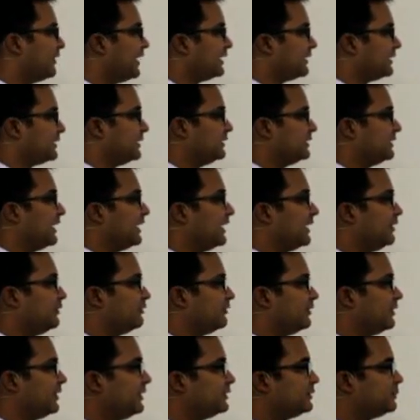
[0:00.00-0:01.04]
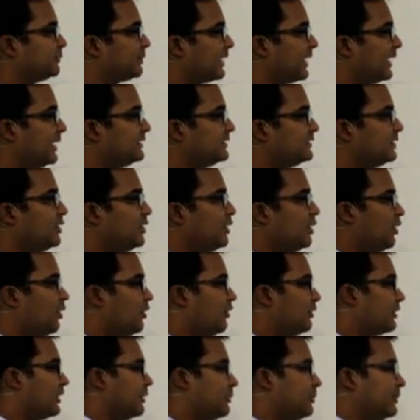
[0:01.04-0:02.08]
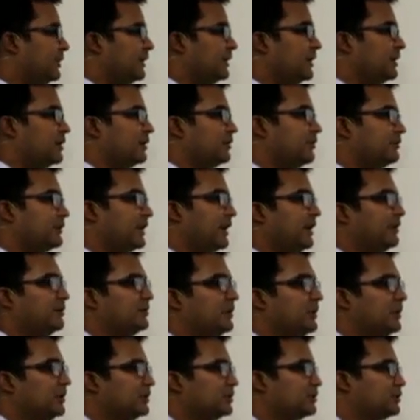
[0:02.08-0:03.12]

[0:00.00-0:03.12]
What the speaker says: factors that influence price over a period of time.